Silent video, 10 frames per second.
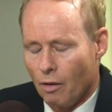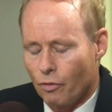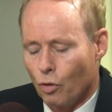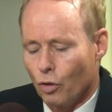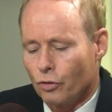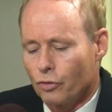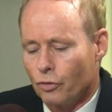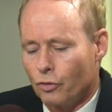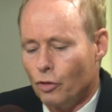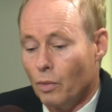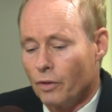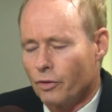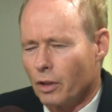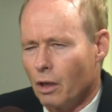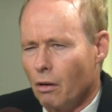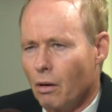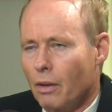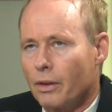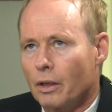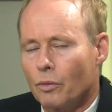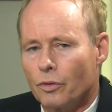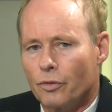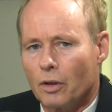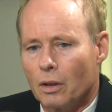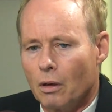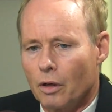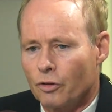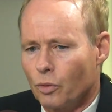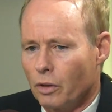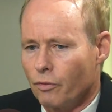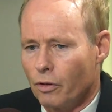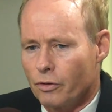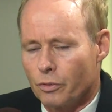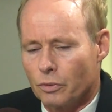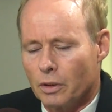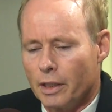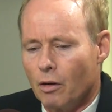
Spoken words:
course, 2 months ago, I think it was August 21st, it was late